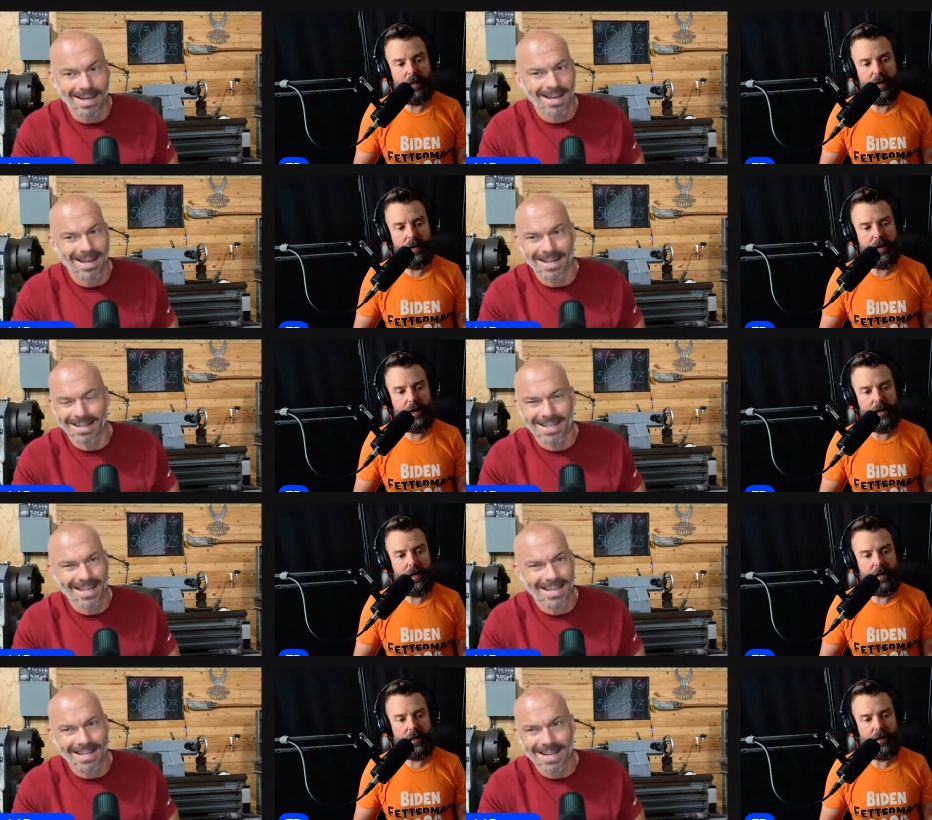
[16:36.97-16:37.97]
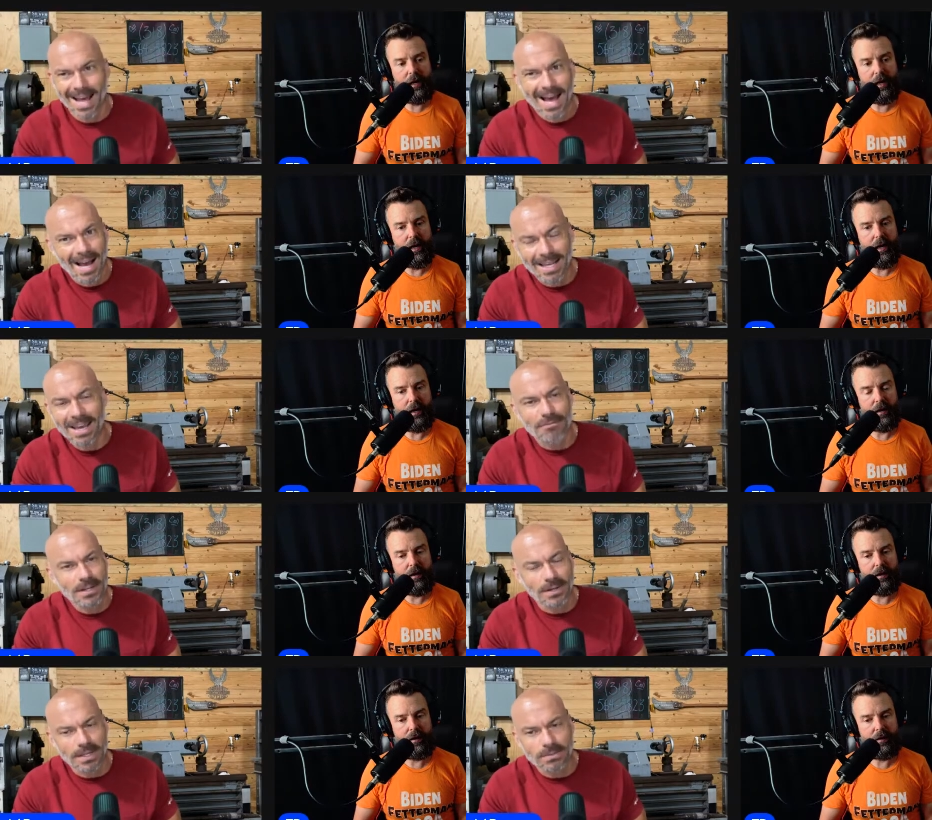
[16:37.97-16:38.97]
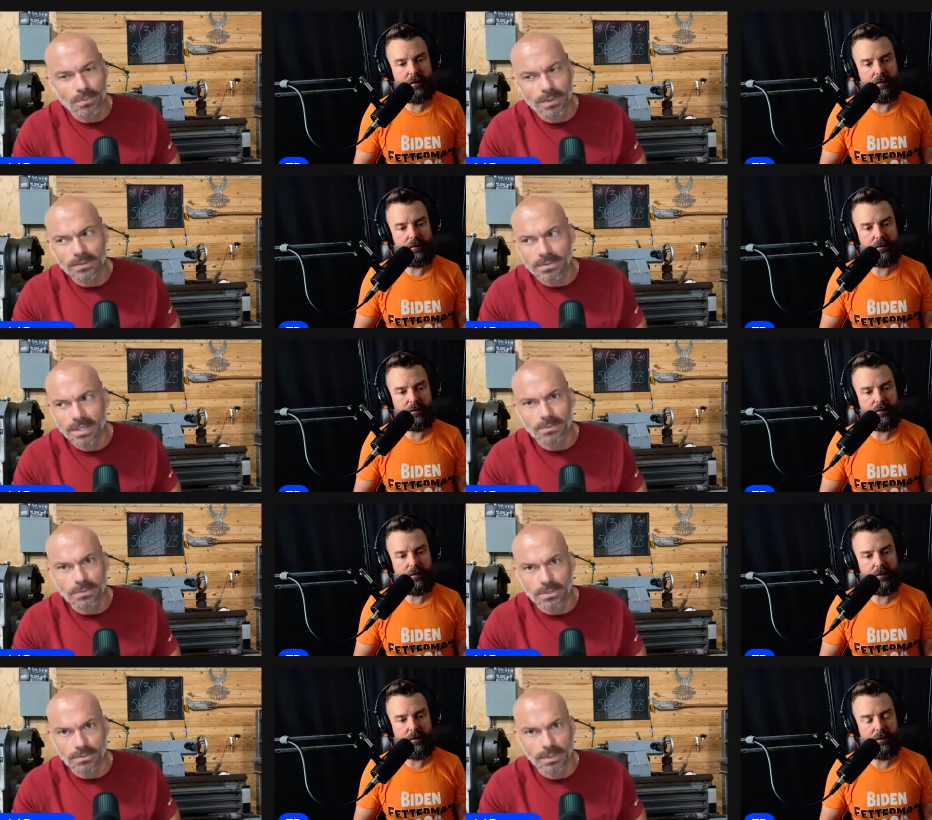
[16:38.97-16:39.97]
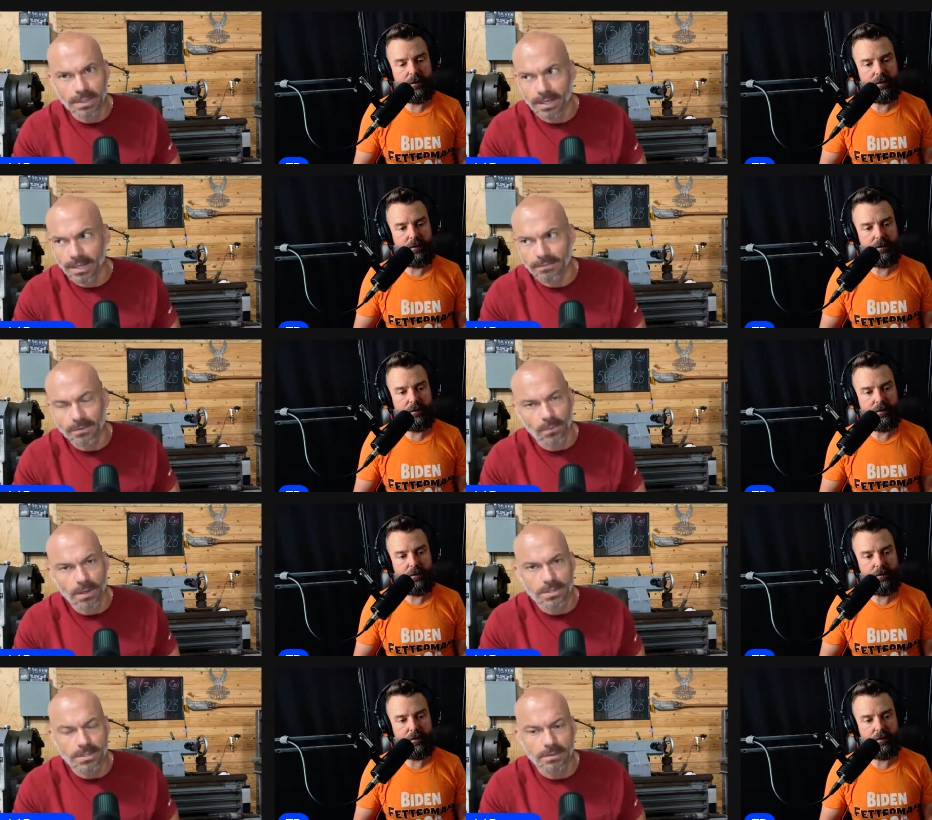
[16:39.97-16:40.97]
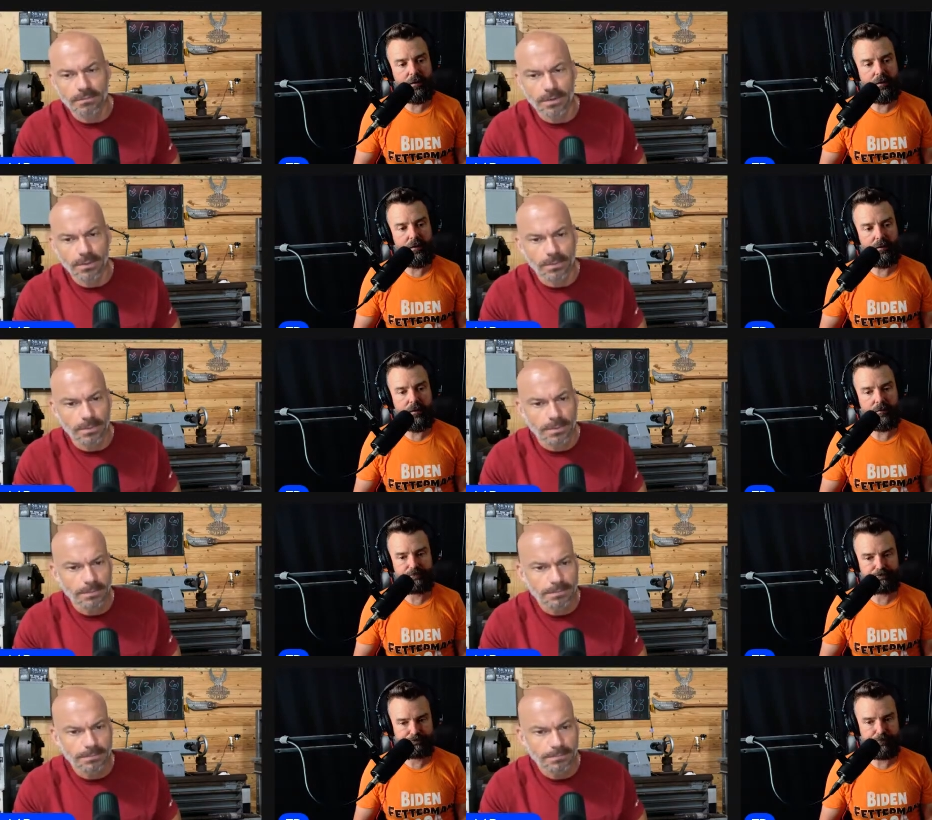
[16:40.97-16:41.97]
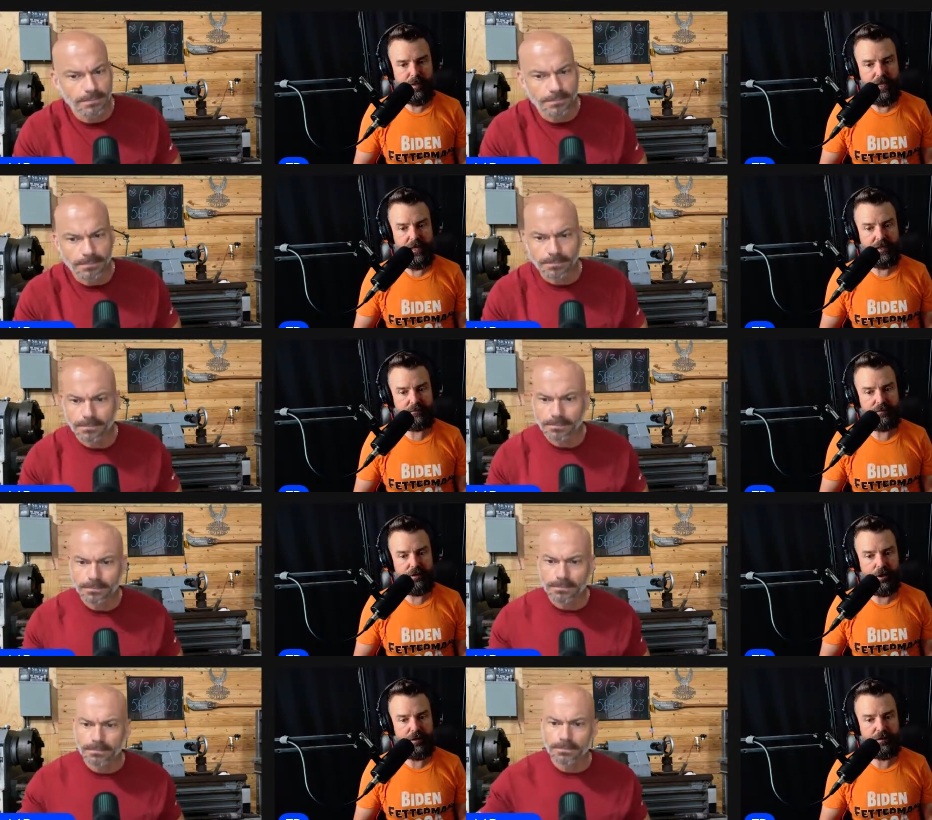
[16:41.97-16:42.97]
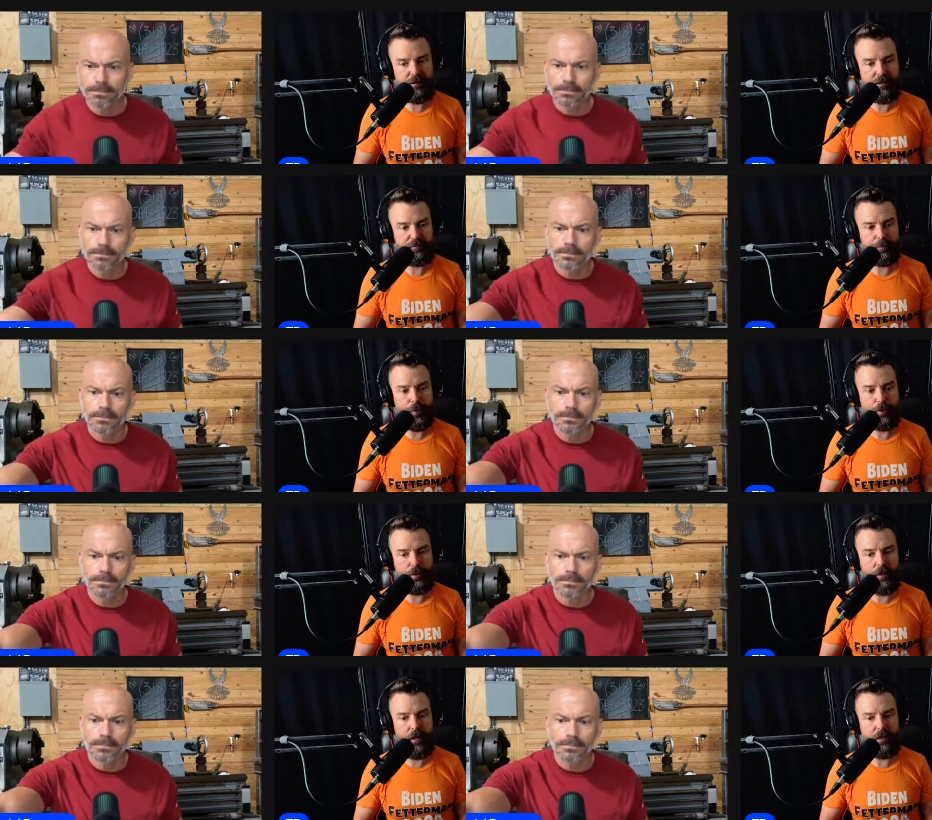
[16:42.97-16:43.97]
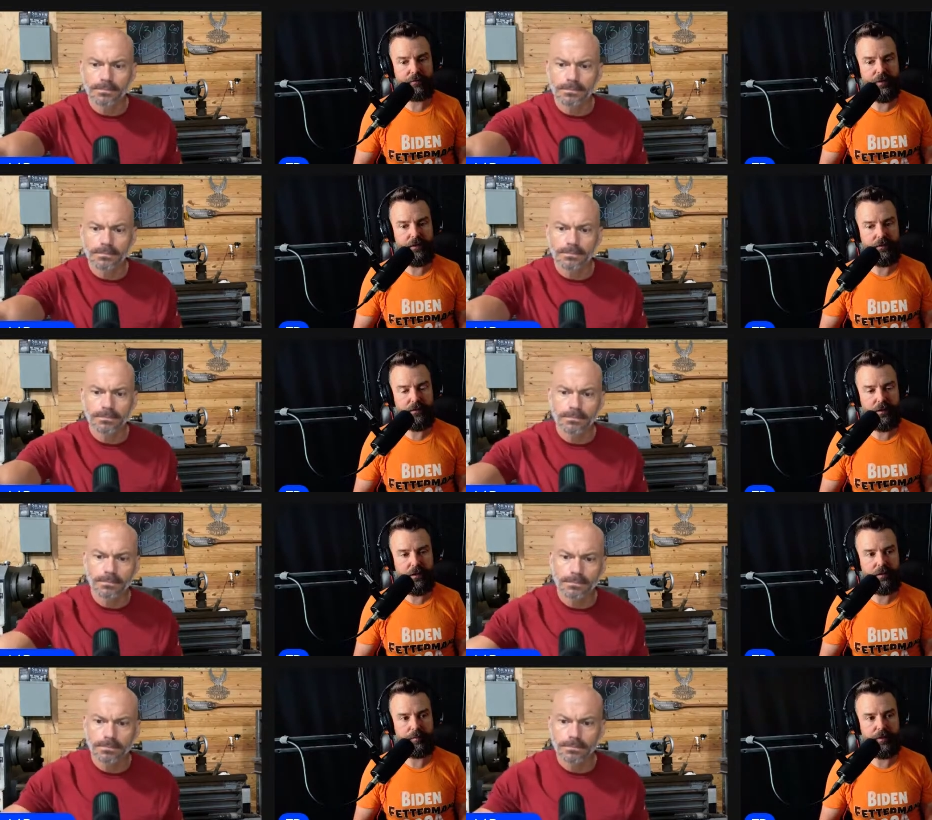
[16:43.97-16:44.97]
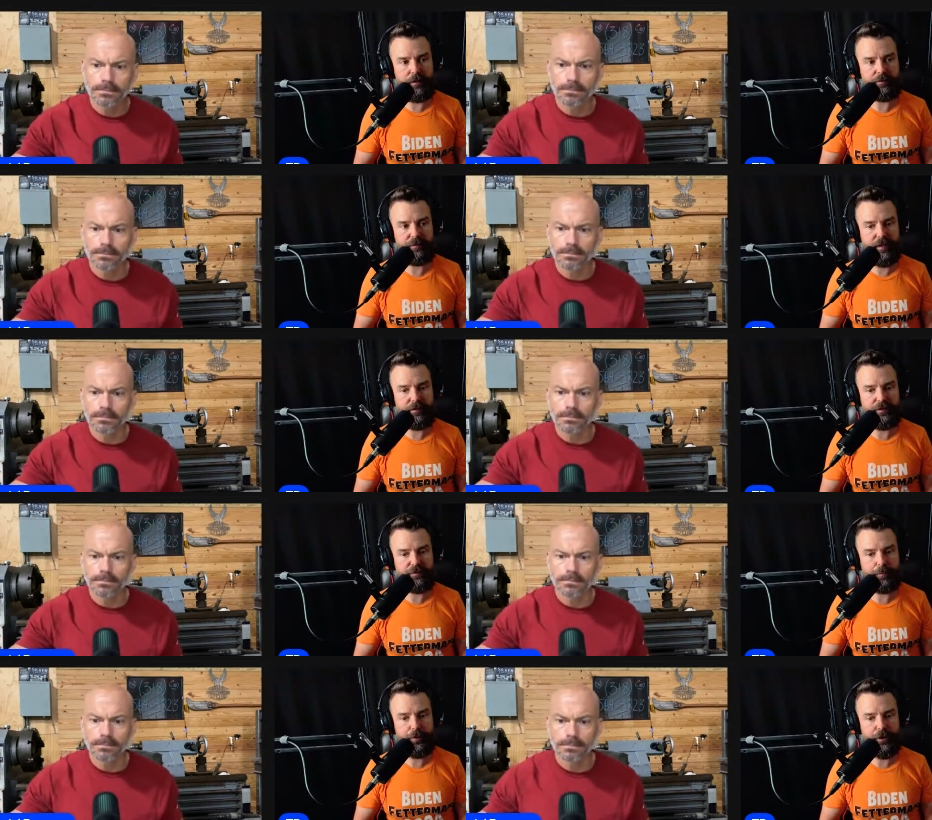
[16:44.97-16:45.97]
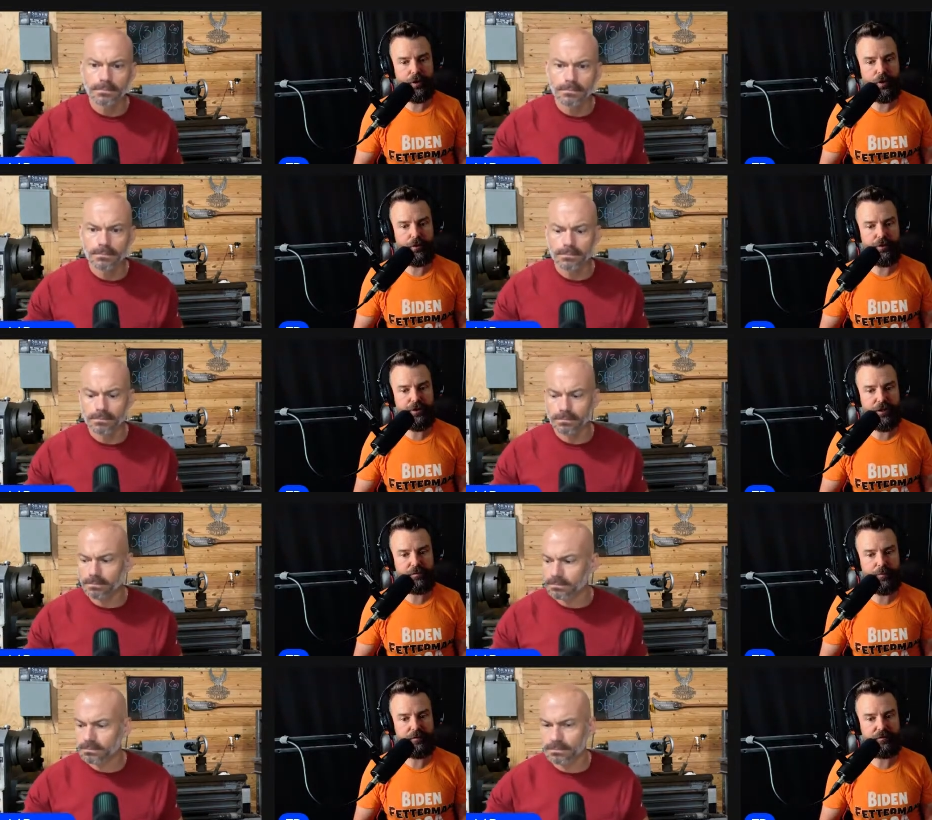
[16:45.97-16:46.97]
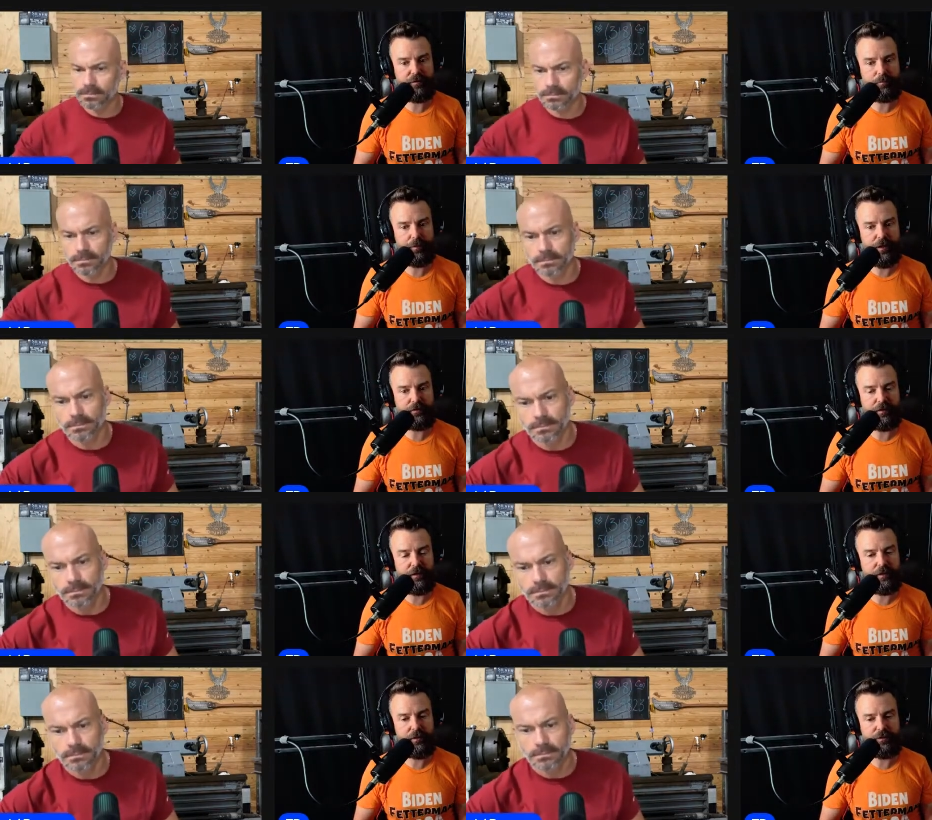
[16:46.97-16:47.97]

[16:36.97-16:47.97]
Speaker 1: I can't, I can't figure it. It's one of those things we're just really going to have to watch it unfold.
Speaker 2: And I, you know, I think that's part of it um, is they're just putting all the chess pieces in place and then they'll